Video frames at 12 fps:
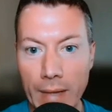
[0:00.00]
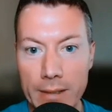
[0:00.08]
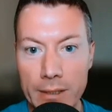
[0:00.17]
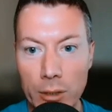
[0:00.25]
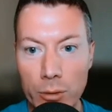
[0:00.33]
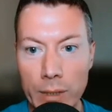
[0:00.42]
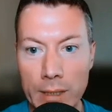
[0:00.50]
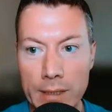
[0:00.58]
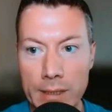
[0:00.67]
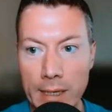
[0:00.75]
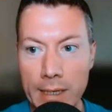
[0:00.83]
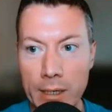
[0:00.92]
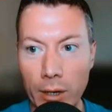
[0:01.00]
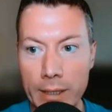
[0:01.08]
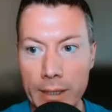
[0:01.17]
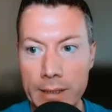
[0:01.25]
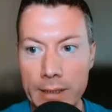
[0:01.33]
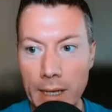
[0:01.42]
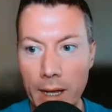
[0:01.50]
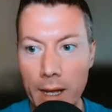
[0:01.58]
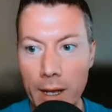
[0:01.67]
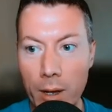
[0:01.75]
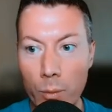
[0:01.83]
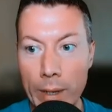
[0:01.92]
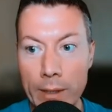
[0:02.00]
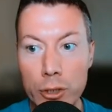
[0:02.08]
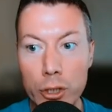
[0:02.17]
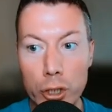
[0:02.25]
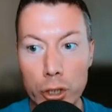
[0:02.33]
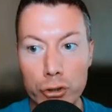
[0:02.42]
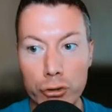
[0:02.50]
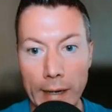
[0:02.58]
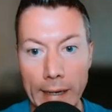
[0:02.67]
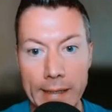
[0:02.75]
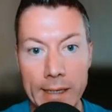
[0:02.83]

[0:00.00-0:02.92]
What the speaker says: So yesterday, guys, we took a trade,